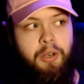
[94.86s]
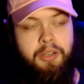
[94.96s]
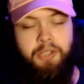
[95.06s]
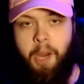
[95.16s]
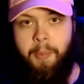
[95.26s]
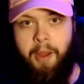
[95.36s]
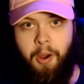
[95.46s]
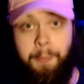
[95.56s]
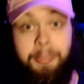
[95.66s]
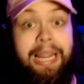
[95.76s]

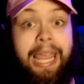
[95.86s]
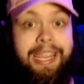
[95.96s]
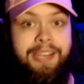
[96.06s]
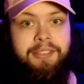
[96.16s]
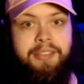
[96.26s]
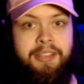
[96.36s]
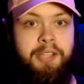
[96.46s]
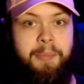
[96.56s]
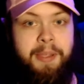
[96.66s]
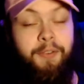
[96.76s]
JerBear Plays is
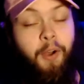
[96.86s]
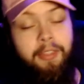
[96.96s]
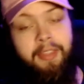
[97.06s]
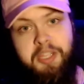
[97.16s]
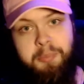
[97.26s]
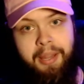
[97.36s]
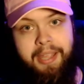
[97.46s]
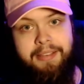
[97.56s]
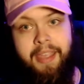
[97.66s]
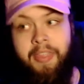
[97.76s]
going to be for all the Let's
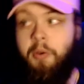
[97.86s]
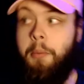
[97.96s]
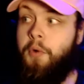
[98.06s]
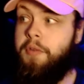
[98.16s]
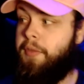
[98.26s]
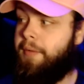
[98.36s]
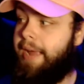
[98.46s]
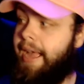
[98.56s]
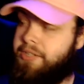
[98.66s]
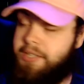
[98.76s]
Plays, and then removing the
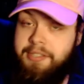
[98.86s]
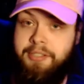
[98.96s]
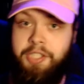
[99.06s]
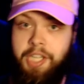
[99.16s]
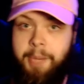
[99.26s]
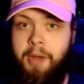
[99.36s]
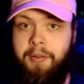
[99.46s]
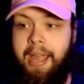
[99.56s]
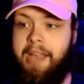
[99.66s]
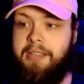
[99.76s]
reactions to JerBear
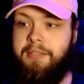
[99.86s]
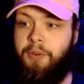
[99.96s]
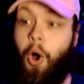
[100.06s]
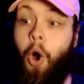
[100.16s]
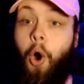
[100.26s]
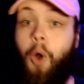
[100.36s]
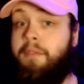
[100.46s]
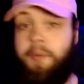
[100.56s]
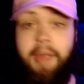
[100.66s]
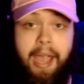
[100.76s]
Reacts for all of
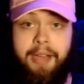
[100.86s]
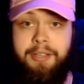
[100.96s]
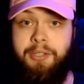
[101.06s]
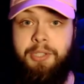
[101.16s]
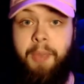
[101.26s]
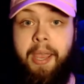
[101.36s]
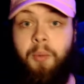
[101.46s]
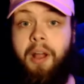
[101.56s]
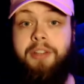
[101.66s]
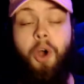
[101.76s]
the reactions so I can
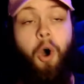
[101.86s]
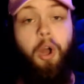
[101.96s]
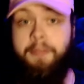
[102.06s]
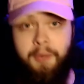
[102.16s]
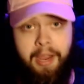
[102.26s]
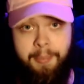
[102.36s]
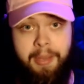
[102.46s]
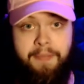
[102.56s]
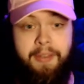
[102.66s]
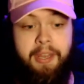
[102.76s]
watch all of your
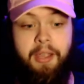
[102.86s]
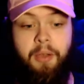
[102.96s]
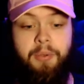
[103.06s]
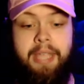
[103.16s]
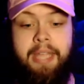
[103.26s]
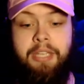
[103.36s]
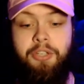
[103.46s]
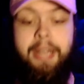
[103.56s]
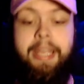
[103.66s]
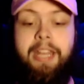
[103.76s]
recommended videos and try to
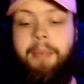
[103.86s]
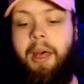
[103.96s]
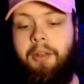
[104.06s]
get them out